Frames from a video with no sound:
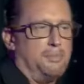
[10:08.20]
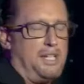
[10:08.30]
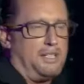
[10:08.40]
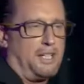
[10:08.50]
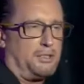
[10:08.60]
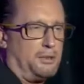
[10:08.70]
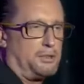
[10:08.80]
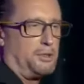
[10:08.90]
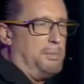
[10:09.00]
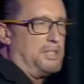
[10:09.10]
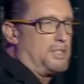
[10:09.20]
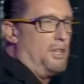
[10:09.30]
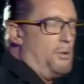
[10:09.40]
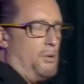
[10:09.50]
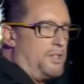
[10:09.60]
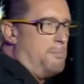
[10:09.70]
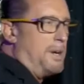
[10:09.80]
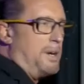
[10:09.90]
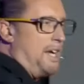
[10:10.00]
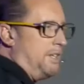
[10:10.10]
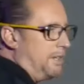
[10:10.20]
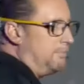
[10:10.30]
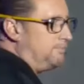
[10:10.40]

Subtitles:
mean that you should be slow in the beginning.